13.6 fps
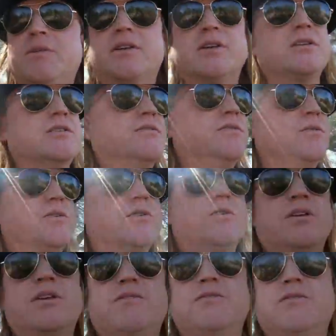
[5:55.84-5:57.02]
because if you were
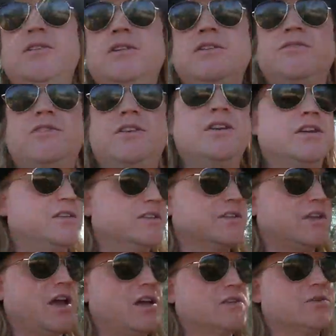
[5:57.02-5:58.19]
going full vegan
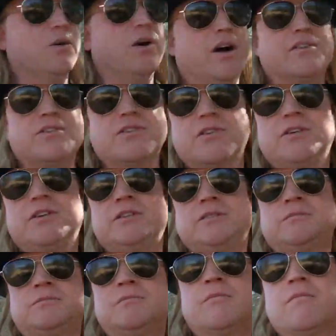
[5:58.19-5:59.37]
Sasquatch,
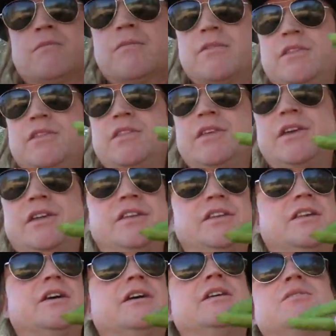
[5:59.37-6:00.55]
then
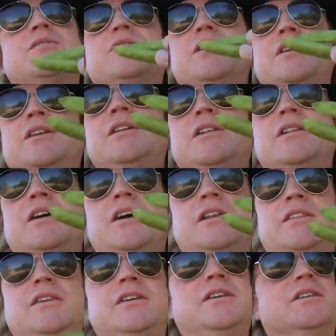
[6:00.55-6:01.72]
you could eat a lot
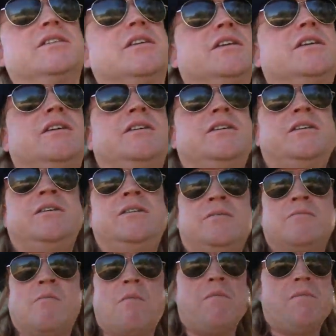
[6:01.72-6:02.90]
of these,
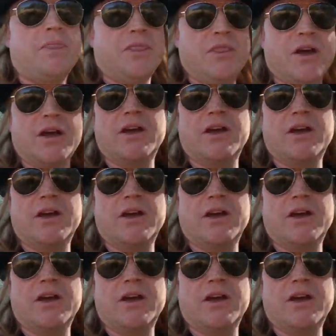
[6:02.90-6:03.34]
not